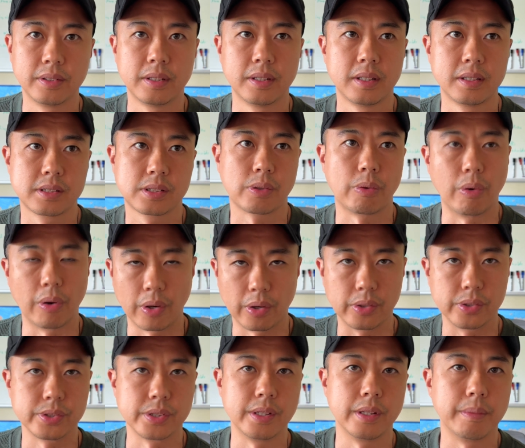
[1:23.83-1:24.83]

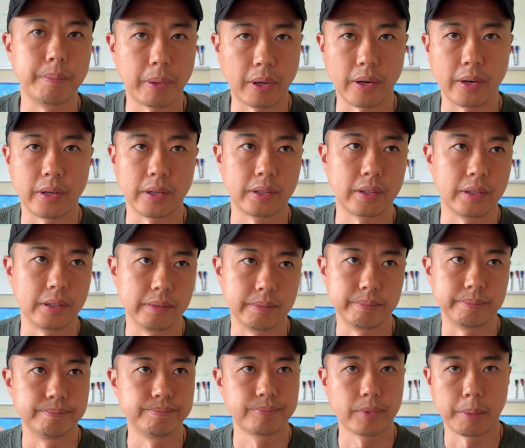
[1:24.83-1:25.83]
squirrels in the park and
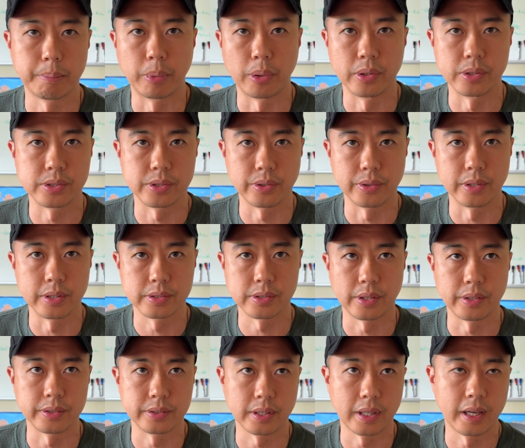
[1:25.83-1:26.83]
birds do this
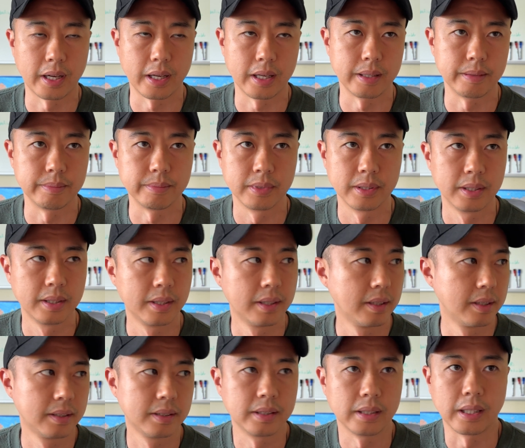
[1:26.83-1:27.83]
all the time.
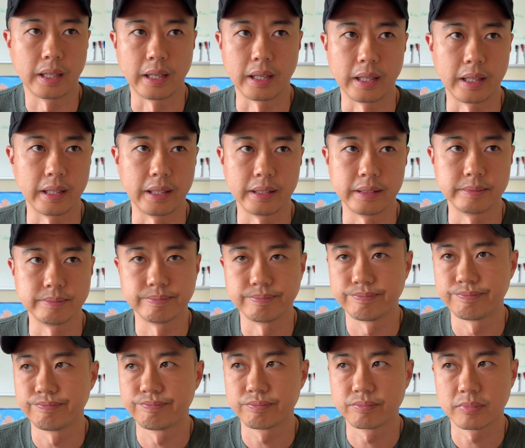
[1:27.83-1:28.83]
Uh,
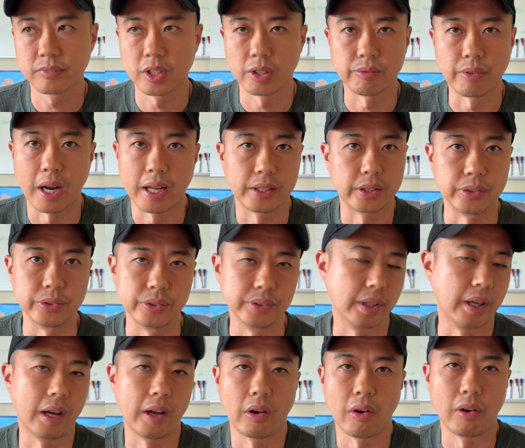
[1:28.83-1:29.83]
Raccoon,
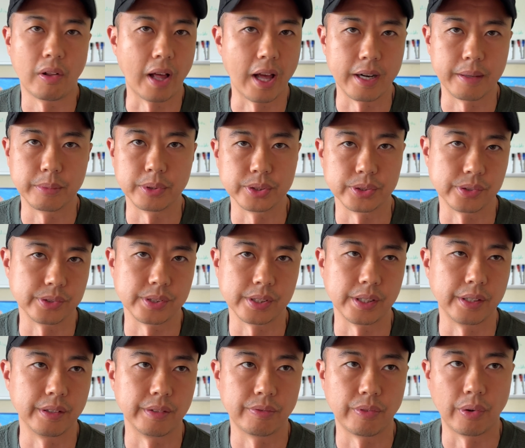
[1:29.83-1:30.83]
all animals you'll see
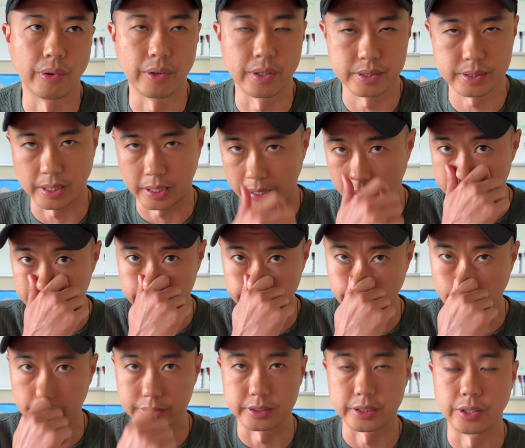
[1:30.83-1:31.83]
in the forest. You
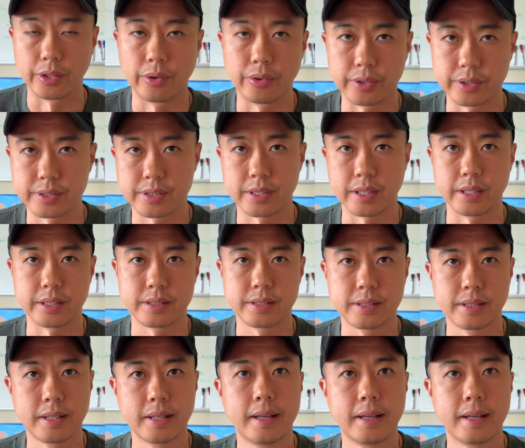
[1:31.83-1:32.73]
actually notice this.